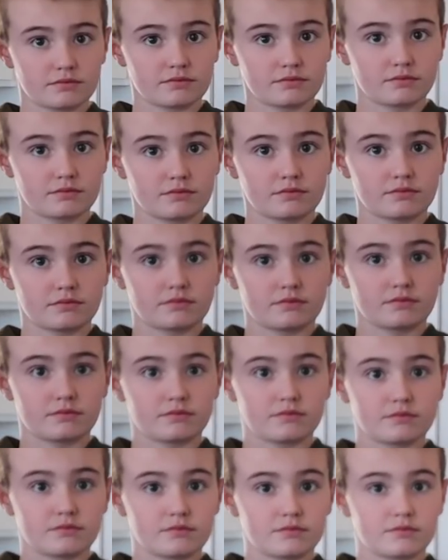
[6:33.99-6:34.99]

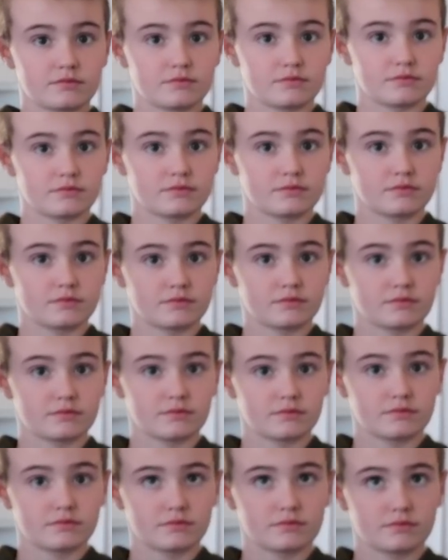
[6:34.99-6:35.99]

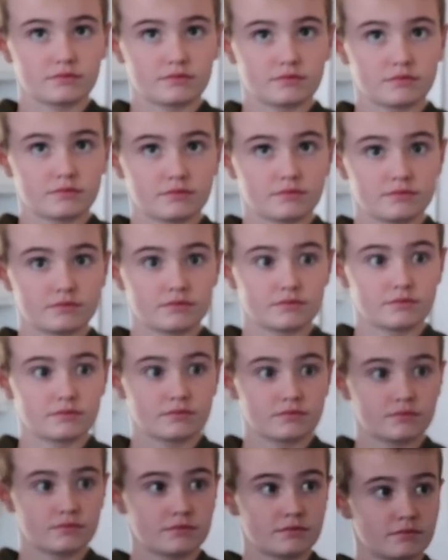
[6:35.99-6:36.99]

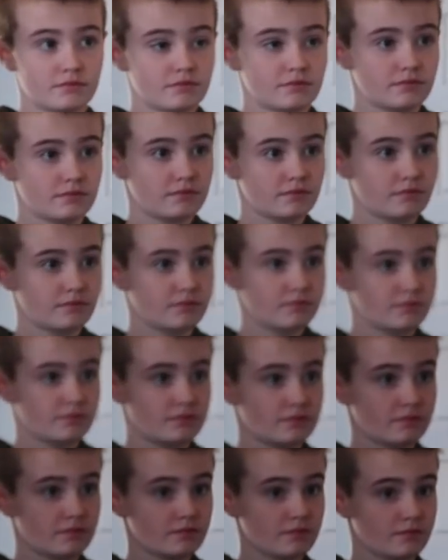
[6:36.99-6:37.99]

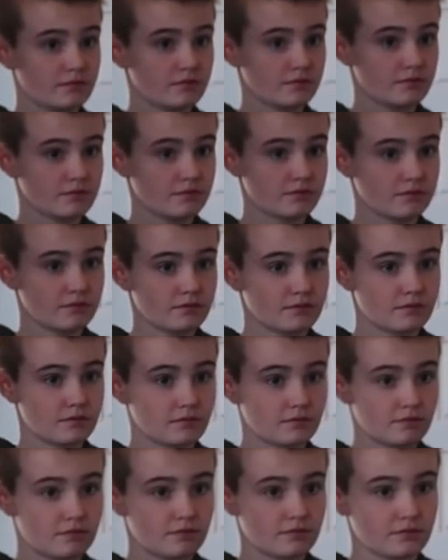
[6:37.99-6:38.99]

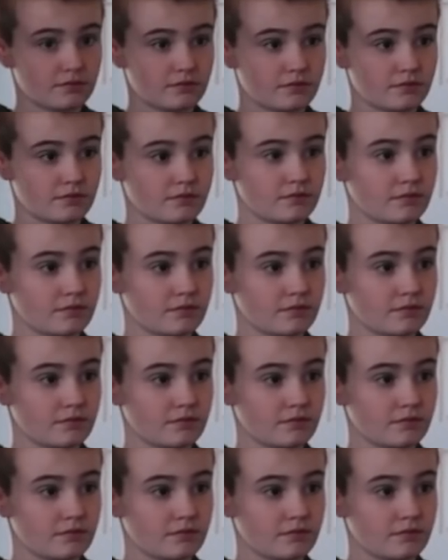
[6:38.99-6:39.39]
(silent)